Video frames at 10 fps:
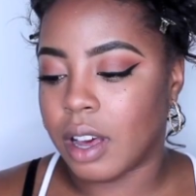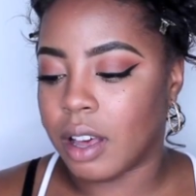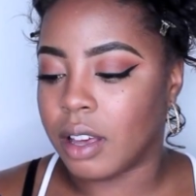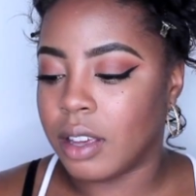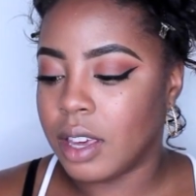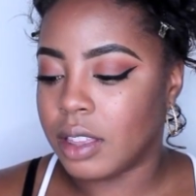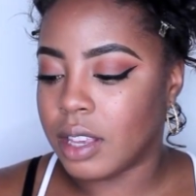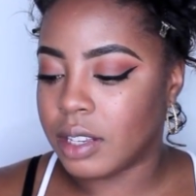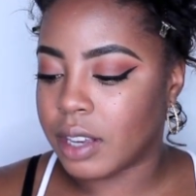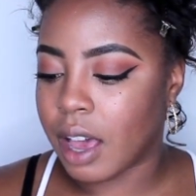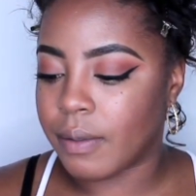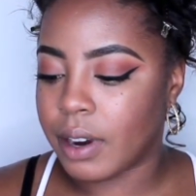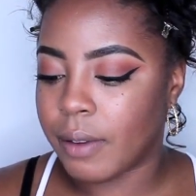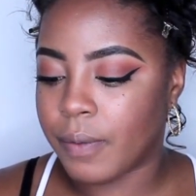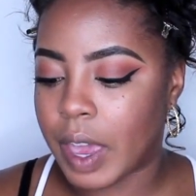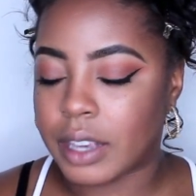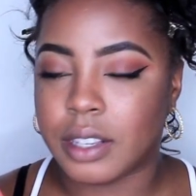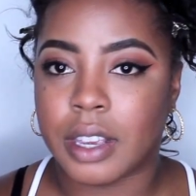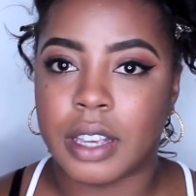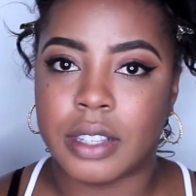y'all. This Cover
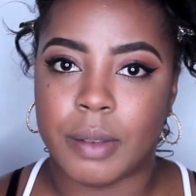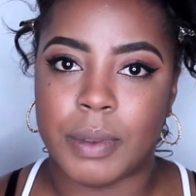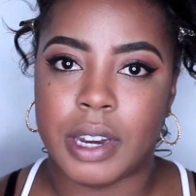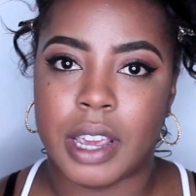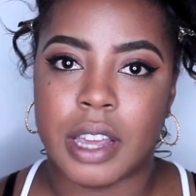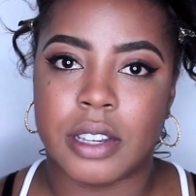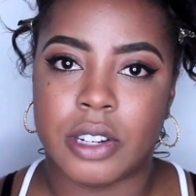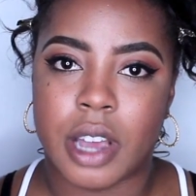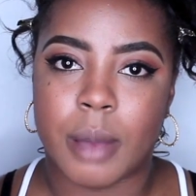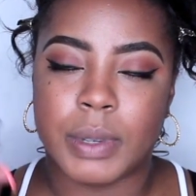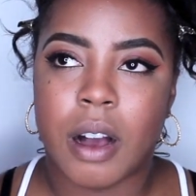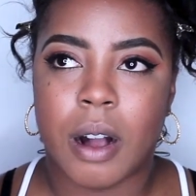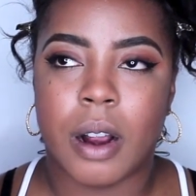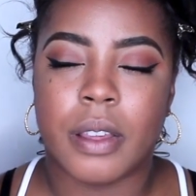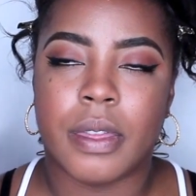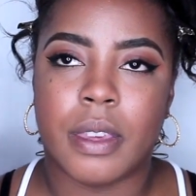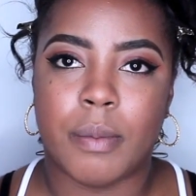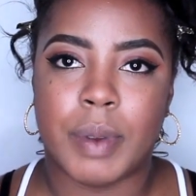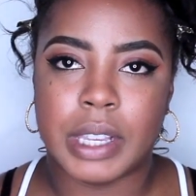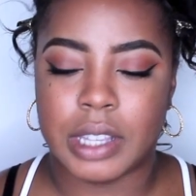FX custom enhanced drops are
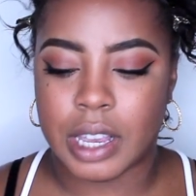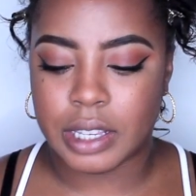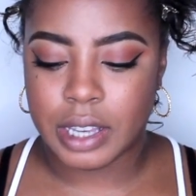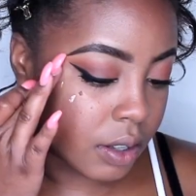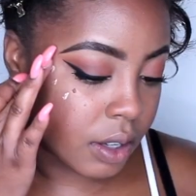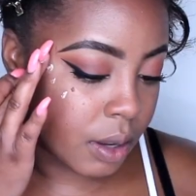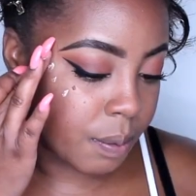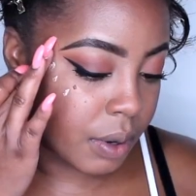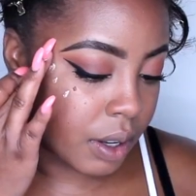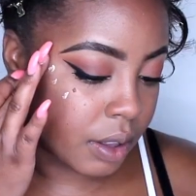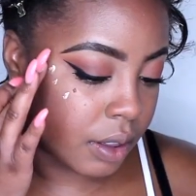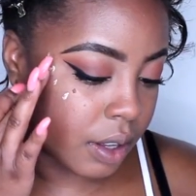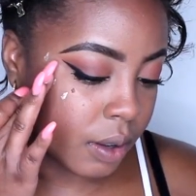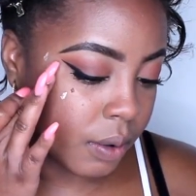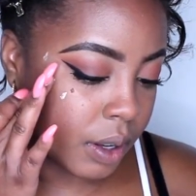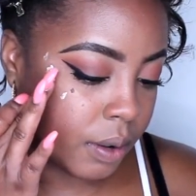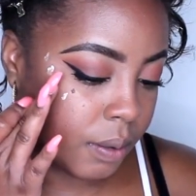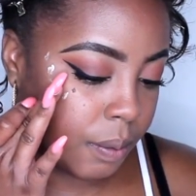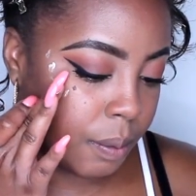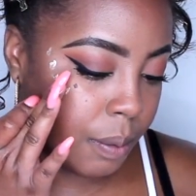the business. It's like putting liquid
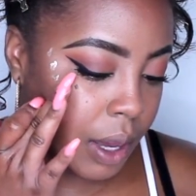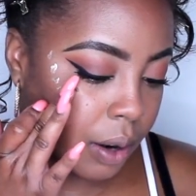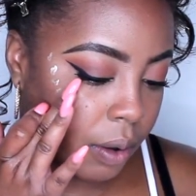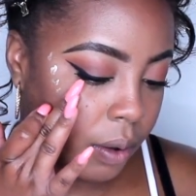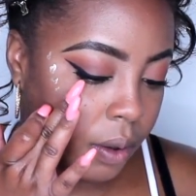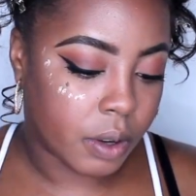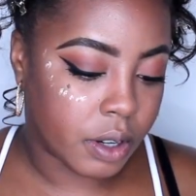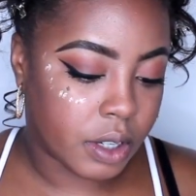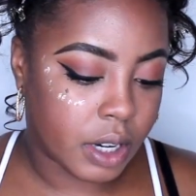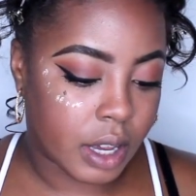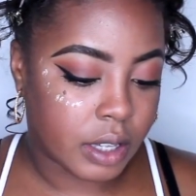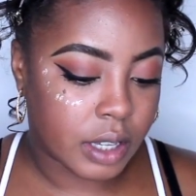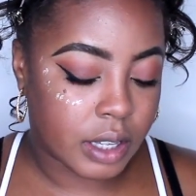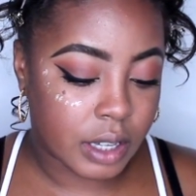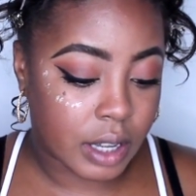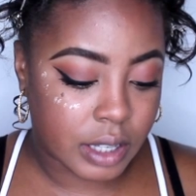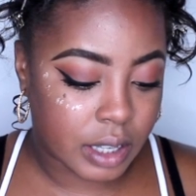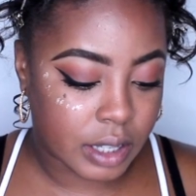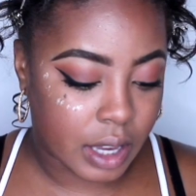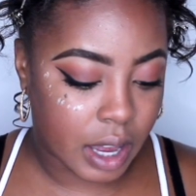metal on your cheeks. It's
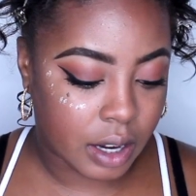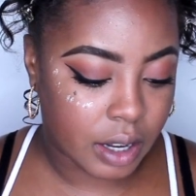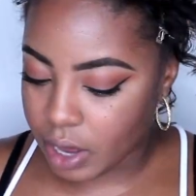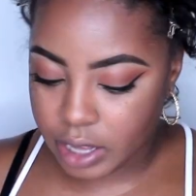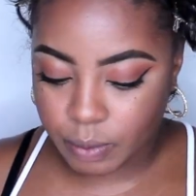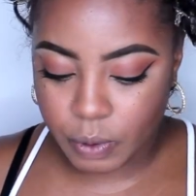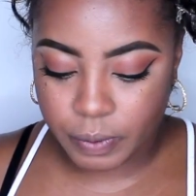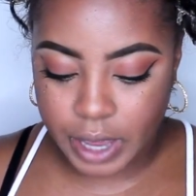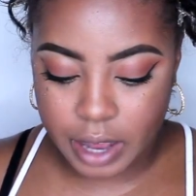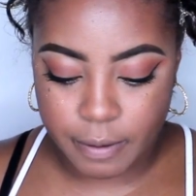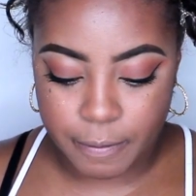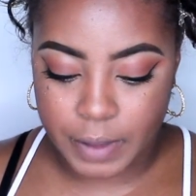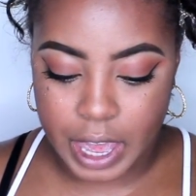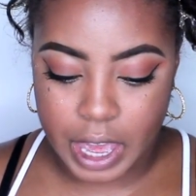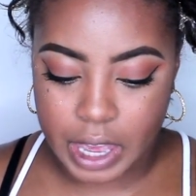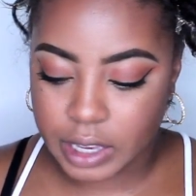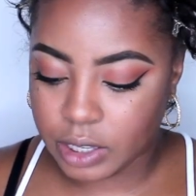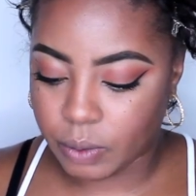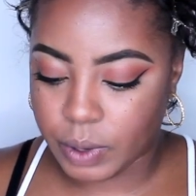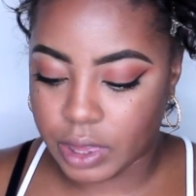insane. You have to move kind of
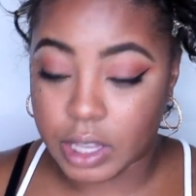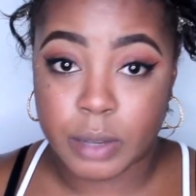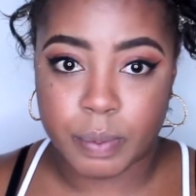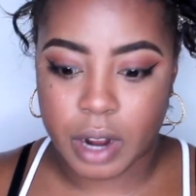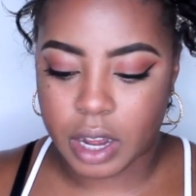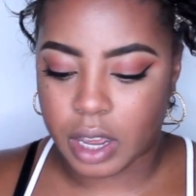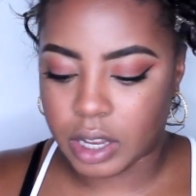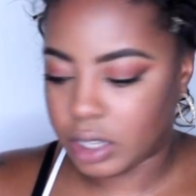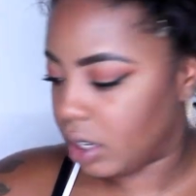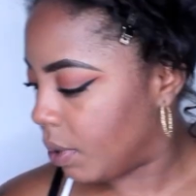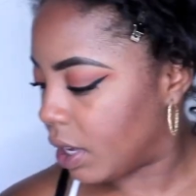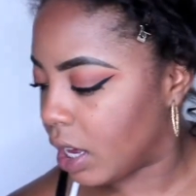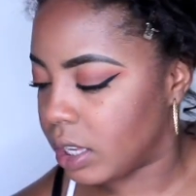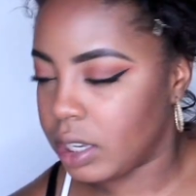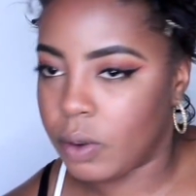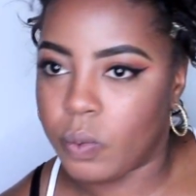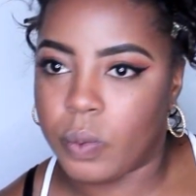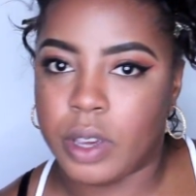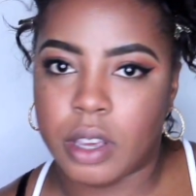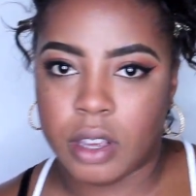fast with this product because it
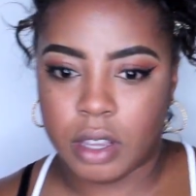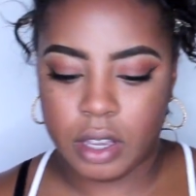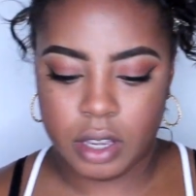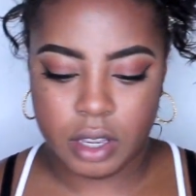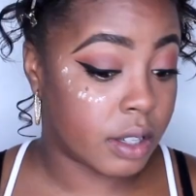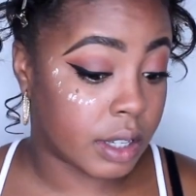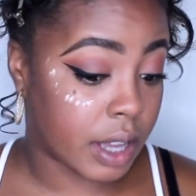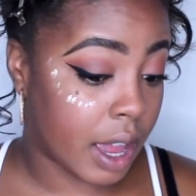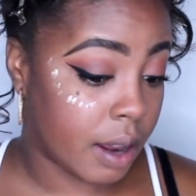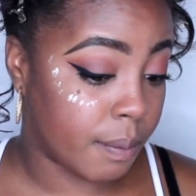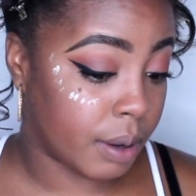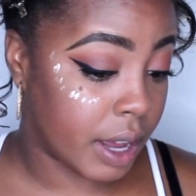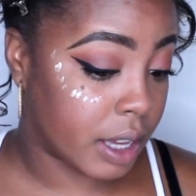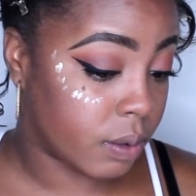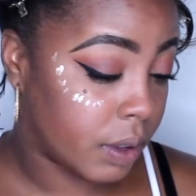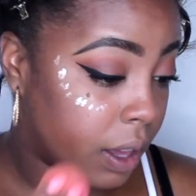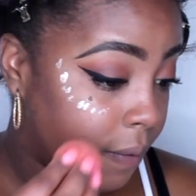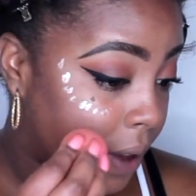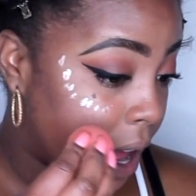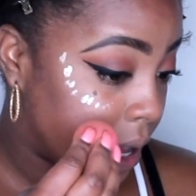will set in place really
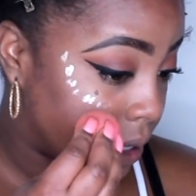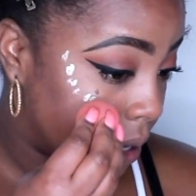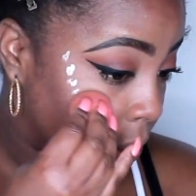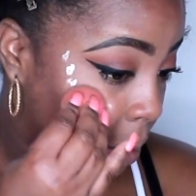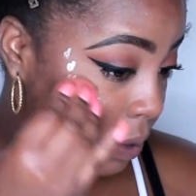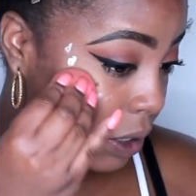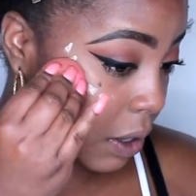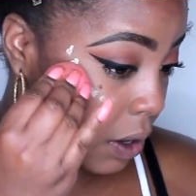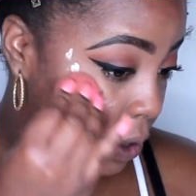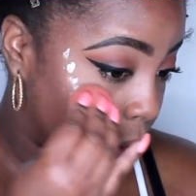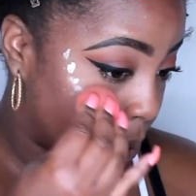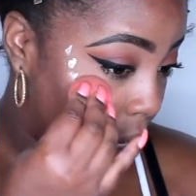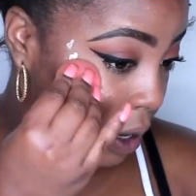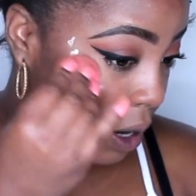fast. So I'm just going to use my